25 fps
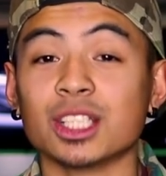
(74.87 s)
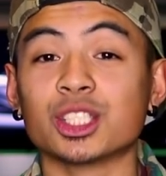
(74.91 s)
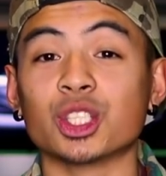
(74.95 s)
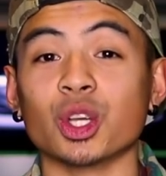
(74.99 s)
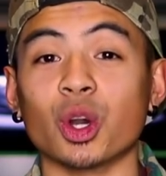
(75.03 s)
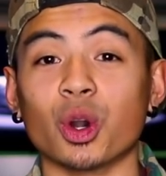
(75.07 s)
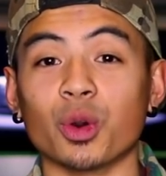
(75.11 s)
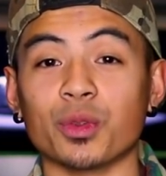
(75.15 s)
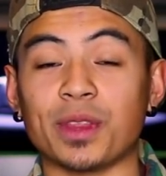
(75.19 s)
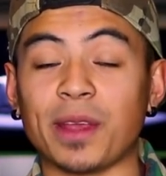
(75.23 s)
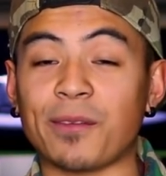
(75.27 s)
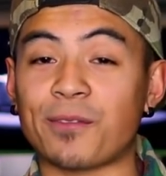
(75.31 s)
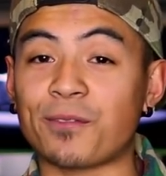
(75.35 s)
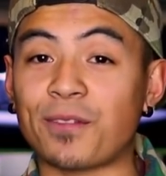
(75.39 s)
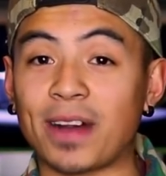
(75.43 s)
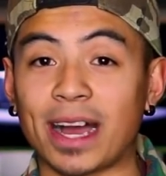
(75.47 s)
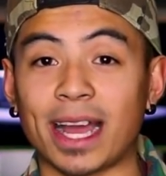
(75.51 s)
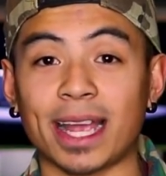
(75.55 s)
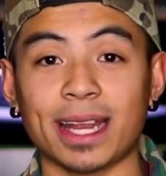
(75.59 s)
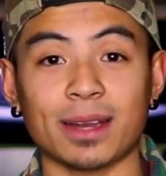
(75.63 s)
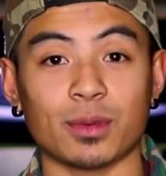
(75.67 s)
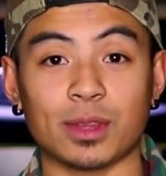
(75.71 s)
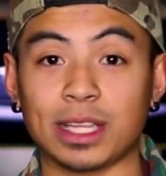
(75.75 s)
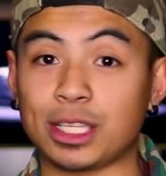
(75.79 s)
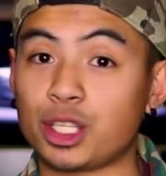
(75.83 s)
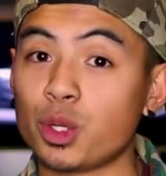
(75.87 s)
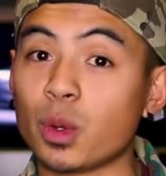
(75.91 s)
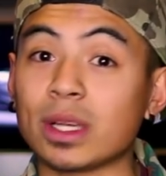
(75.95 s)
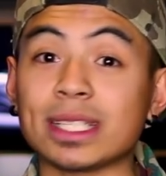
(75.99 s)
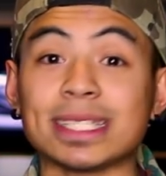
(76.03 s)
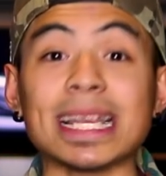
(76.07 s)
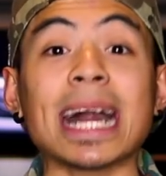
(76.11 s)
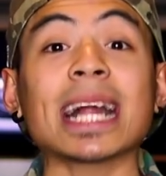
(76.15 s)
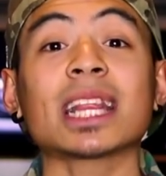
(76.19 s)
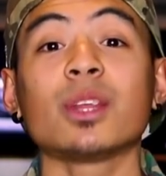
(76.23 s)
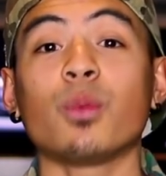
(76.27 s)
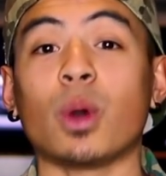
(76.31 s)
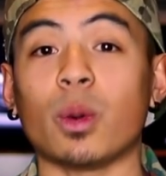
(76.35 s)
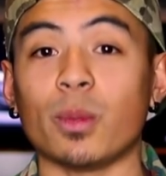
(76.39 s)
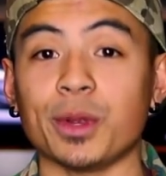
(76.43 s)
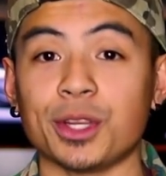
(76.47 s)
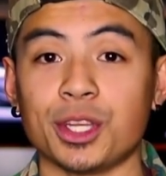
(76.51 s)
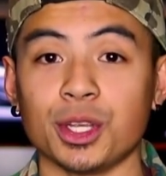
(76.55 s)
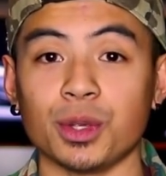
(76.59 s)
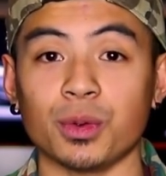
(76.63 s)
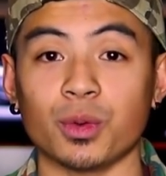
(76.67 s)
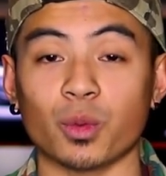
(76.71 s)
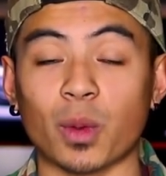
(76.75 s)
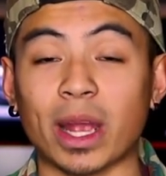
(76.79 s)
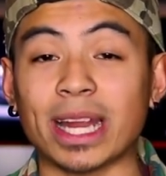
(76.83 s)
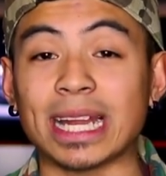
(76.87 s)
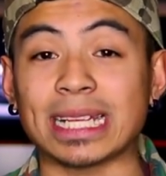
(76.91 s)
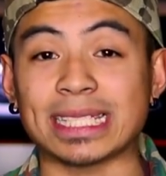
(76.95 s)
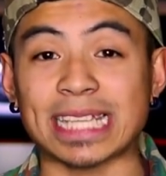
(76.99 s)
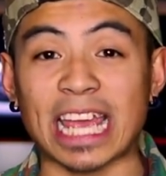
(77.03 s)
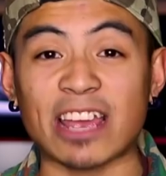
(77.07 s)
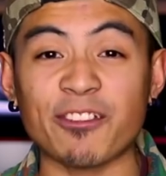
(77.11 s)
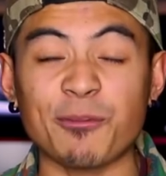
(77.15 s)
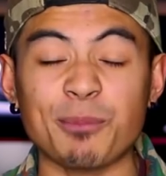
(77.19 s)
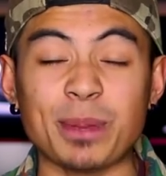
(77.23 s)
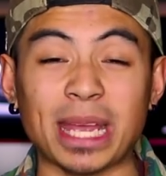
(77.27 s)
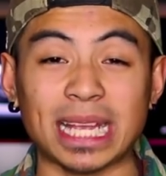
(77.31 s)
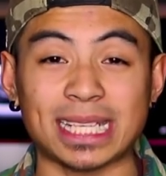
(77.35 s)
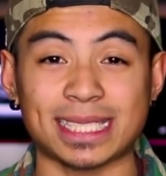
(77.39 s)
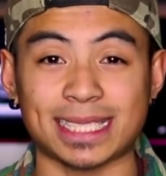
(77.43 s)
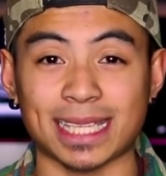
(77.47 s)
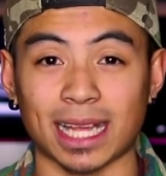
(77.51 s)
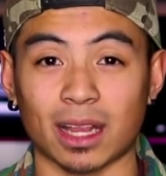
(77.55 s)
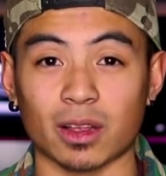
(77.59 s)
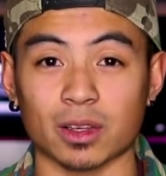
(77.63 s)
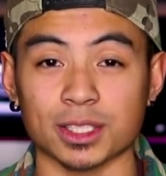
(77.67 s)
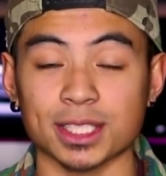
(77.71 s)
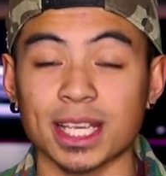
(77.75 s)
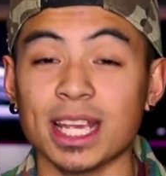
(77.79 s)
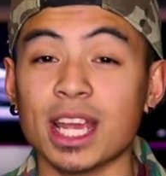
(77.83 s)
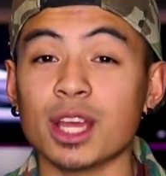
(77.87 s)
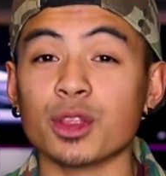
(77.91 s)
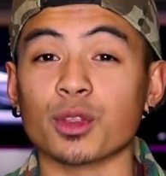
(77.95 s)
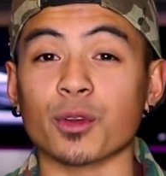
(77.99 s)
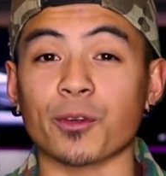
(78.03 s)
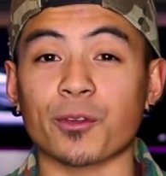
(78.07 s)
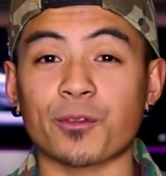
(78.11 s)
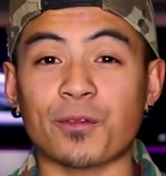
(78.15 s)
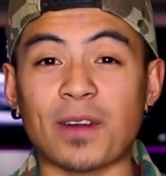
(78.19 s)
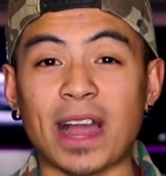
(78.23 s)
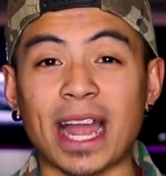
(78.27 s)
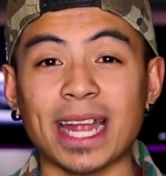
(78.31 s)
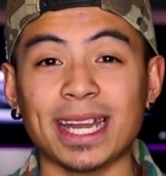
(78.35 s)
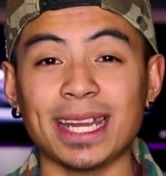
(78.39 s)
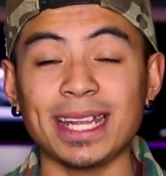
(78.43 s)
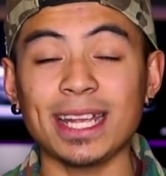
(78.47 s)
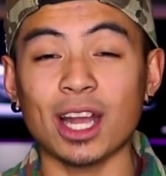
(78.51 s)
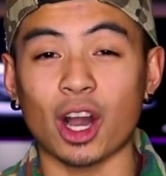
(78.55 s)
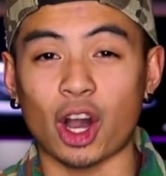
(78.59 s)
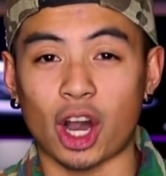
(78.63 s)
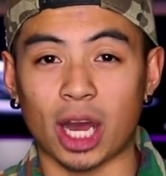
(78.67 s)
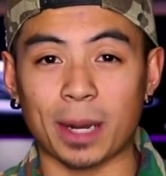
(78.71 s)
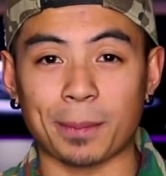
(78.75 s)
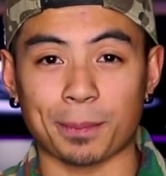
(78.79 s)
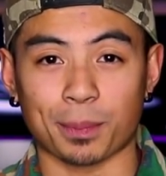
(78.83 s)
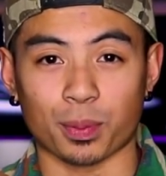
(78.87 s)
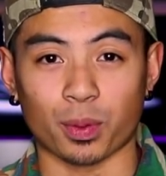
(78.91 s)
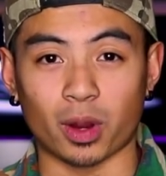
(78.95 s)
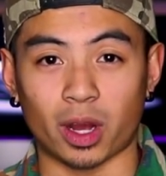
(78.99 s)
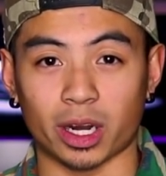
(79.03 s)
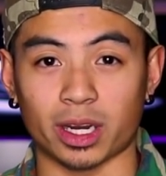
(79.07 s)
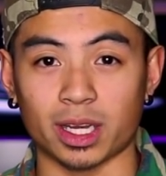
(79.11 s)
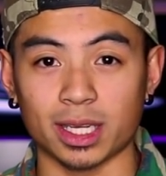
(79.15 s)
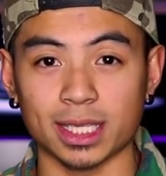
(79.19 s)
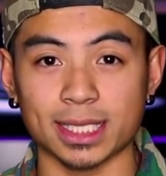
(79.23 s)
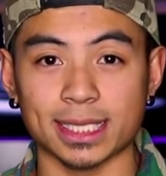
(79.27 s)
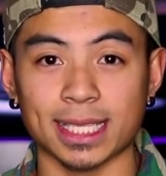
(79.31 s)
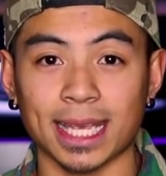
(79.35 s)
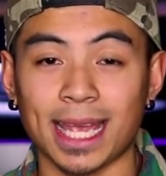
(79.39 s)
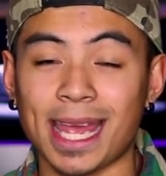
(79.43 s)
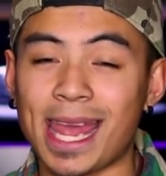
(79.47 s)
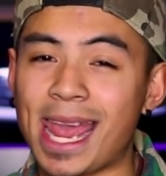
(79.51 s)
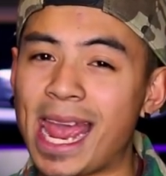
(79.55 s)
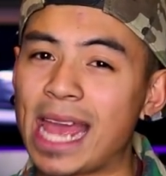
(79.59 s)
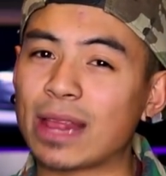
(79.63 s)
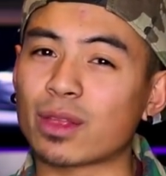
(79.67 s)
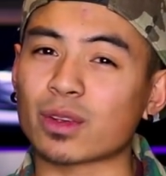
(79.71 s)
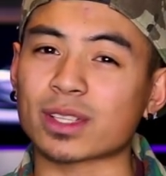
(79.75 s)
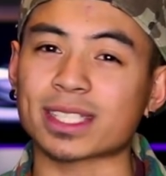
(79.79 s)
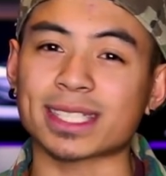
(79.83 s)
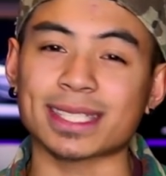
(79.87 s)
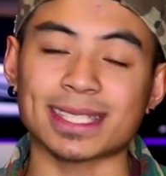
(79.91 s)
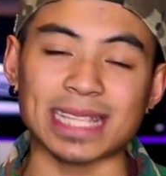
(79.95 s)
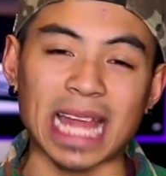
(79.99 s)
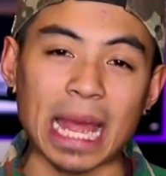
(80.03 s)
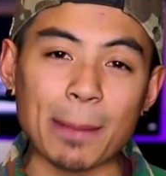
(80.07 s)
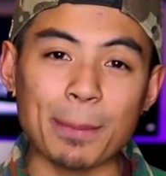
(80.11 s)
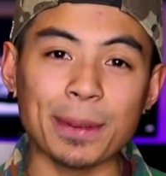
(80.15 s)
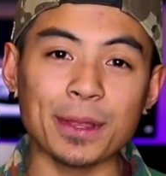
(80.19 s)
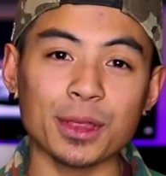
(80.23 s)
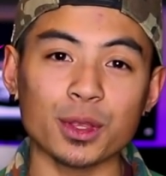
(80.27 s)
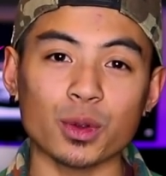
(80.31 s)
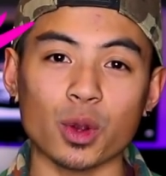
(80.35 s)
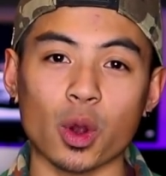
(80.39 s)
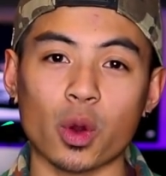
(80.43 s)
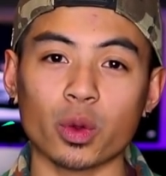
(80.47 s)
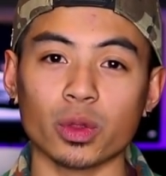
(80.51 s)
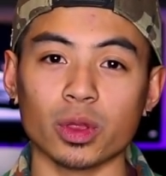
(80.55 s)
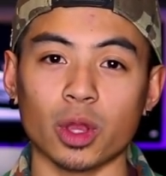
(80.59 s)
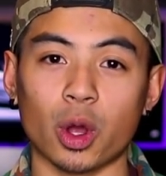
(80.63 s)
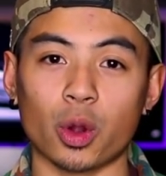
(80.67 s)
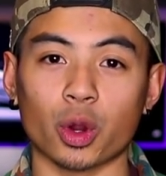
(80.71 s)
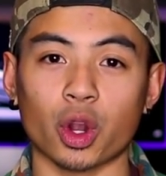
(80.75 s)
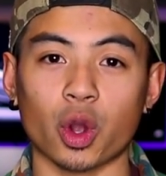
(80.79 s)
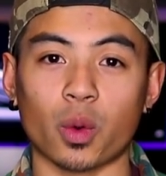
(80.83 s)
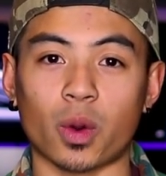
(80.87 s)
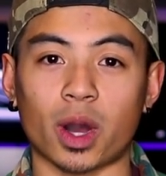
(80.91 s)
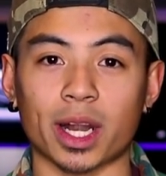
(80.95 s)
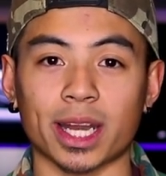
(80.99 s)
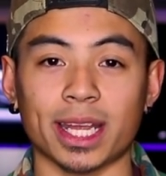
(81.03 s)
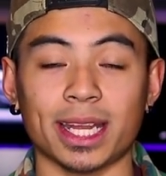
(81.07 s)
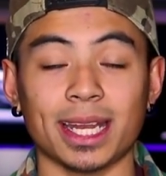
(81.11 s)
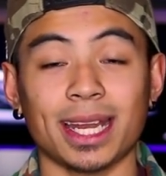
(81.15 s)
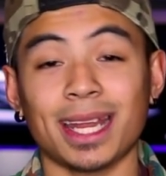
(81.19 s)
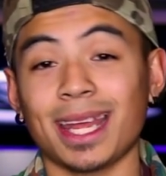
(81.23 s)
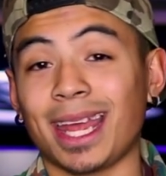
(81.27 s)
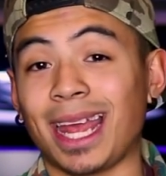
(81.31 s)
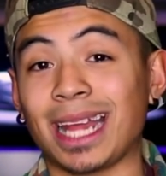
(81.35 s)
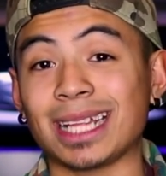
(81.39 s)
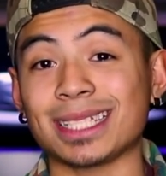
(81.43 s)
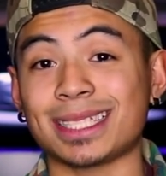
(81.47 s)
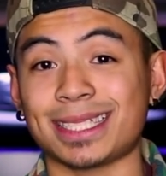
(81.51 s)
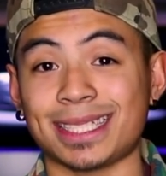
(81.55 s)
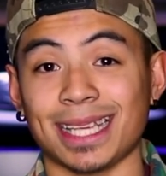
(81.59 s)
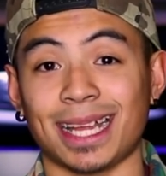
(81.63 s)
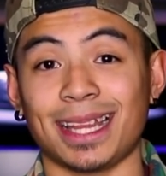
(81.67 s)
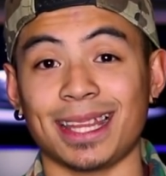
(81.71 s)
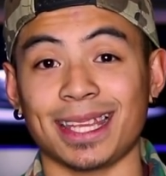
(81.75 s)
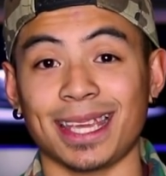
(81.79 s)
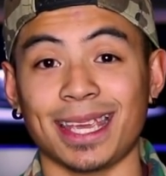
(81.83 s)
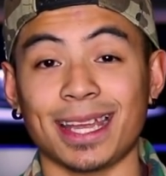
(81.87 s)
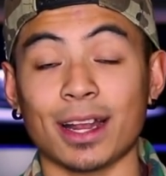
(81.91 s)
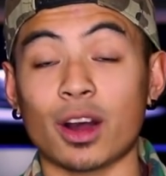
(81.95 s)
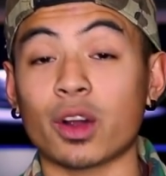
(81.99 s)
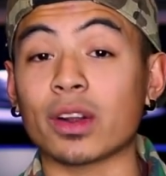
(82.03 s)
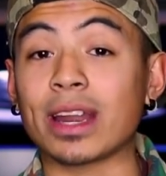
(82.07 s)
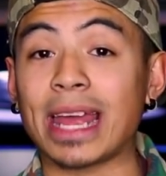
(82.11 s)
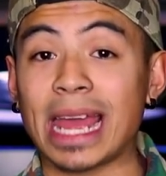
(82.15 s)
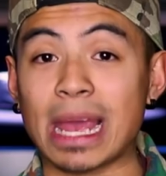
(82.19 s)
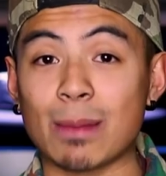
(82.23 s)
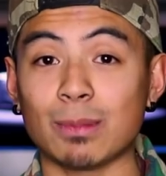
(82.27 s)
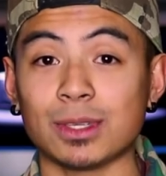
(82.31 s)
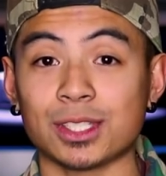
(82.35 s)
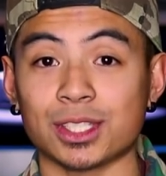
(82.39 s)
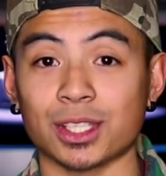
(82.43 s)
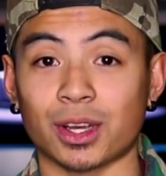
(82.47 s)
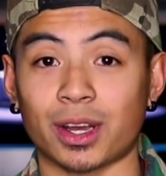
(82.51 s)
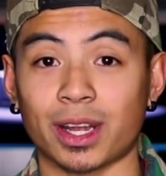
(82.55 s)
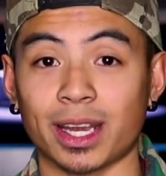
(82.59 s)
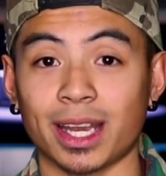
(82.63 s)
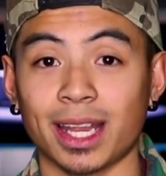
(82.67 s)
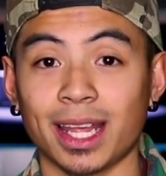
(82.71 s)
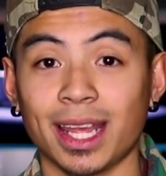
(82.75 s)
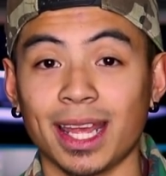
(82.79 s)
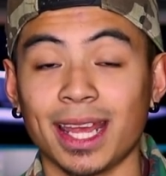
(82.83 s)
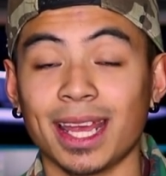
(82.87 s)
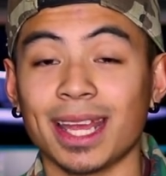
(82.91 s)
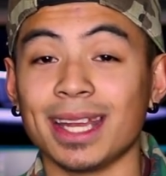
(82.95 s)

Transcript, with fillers: So they find, they do exactly what we do, right? As FBA sellers, they're finding hot products and they're slapping their own logo on it and selling it on Amazon.